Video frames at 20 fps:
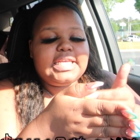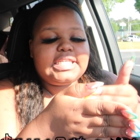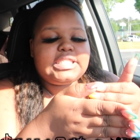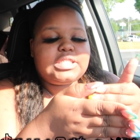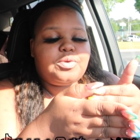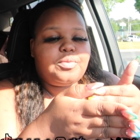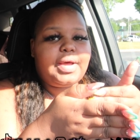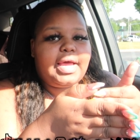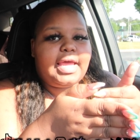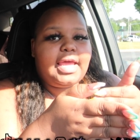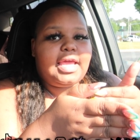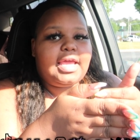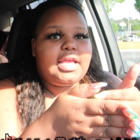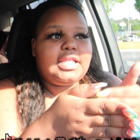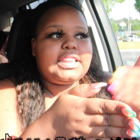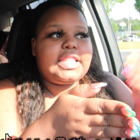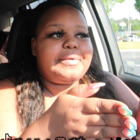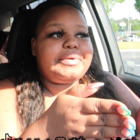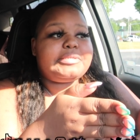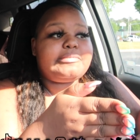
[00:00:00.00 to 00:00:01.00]
this
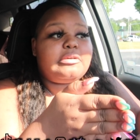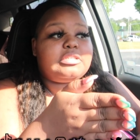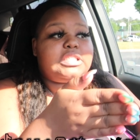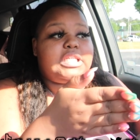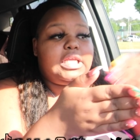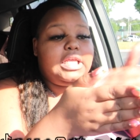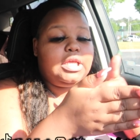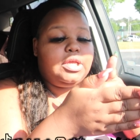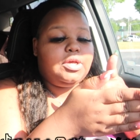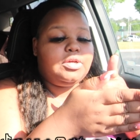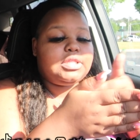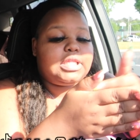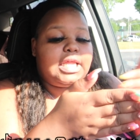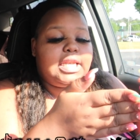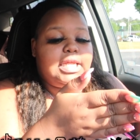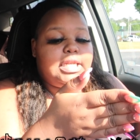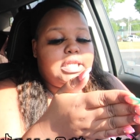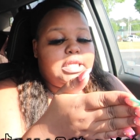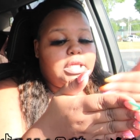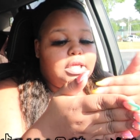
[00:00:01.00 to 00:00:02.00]
way. They were supposed to yield. They
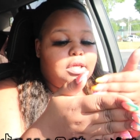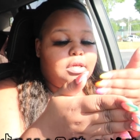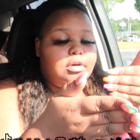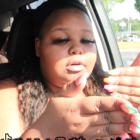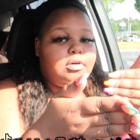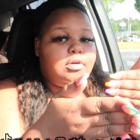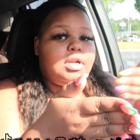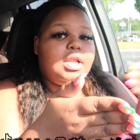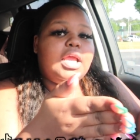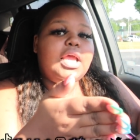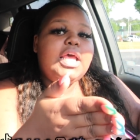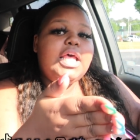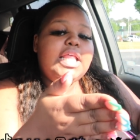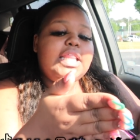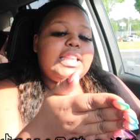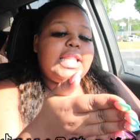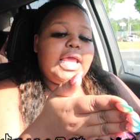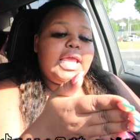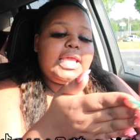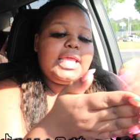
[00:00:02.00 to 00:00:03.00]
didn't yield.
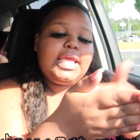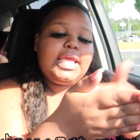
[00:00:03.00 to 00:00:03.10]
They